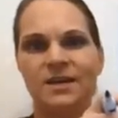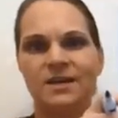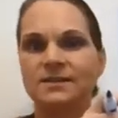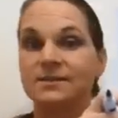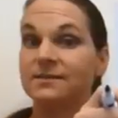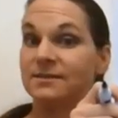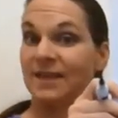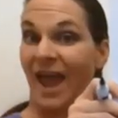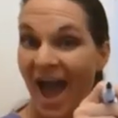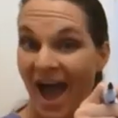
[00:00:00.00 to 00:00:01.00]

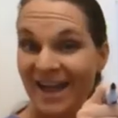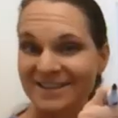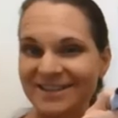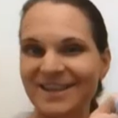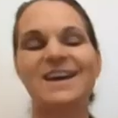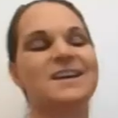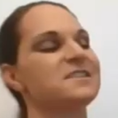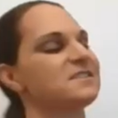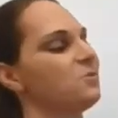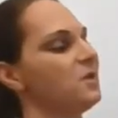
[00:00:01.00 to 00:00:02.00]
Sat.
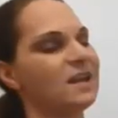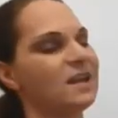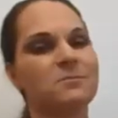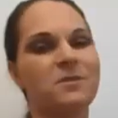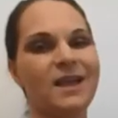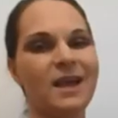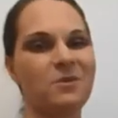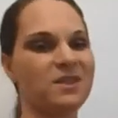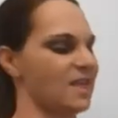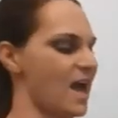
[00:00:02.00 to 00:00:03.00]
So we can play
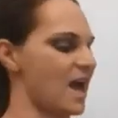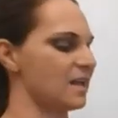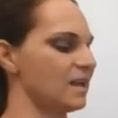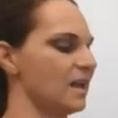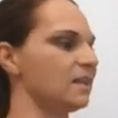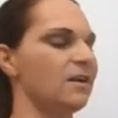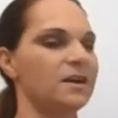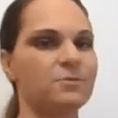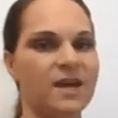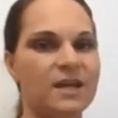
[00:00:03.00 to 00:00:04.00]
with that in a lot
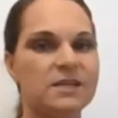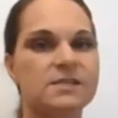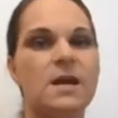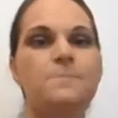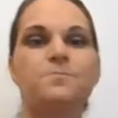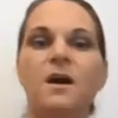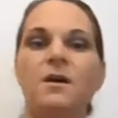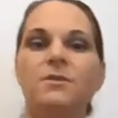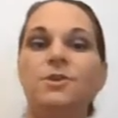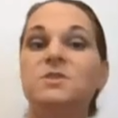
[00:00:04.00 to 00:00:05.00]
of ways.
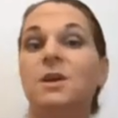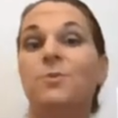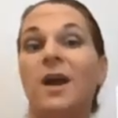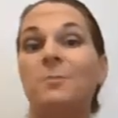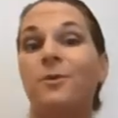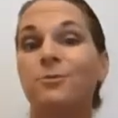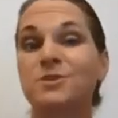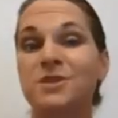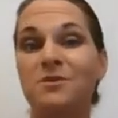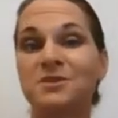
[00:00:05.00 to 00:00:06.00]
Using a whiteboard was
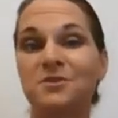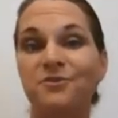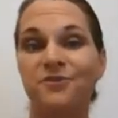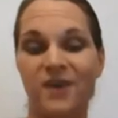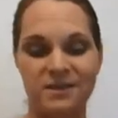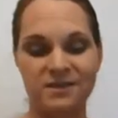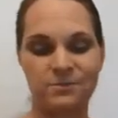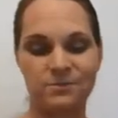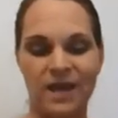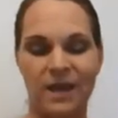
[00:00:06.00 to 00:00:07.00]
also fun.
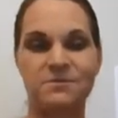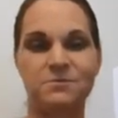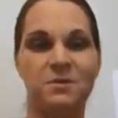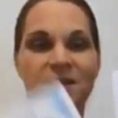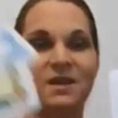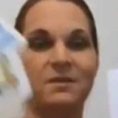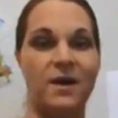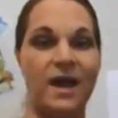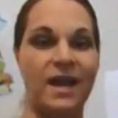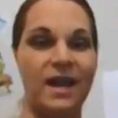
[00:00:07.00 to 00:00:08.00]
Sometimes we would
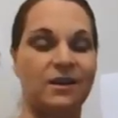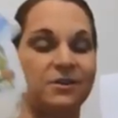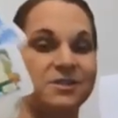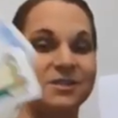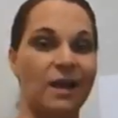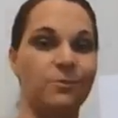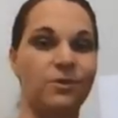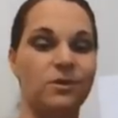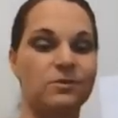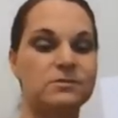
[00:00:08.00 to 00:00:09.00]
combine our sight
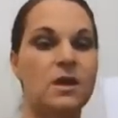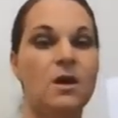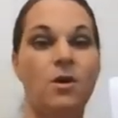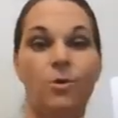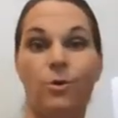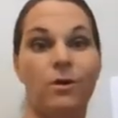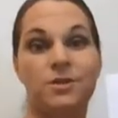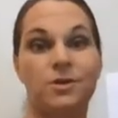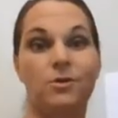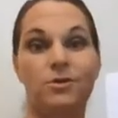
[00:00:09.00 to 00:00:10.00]
words or our
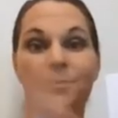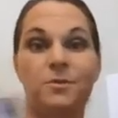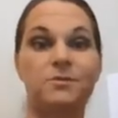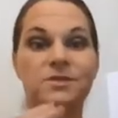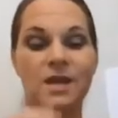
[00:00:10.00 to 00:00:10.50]
decodables